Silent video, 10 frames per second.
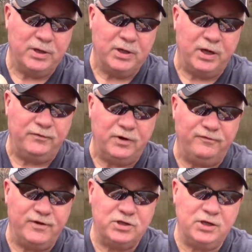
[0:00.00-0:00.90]
If you're
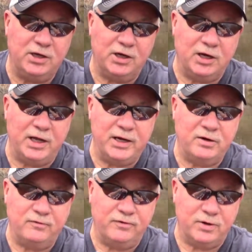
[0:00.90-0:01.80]
fishing in a lake,
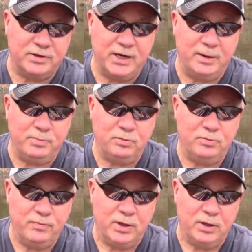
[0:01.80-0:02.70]
for example,
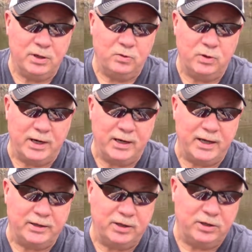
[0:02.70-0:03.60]
what I
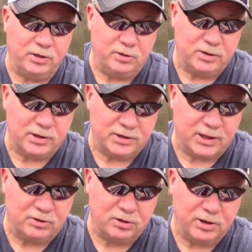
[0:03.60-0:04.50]
like to do is
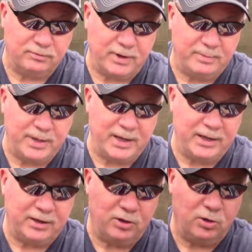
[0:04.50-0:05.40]
I hook it right
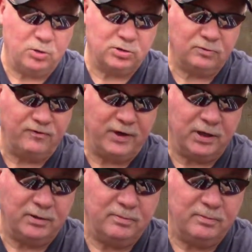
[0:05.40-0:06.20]
behind the dorsal fin.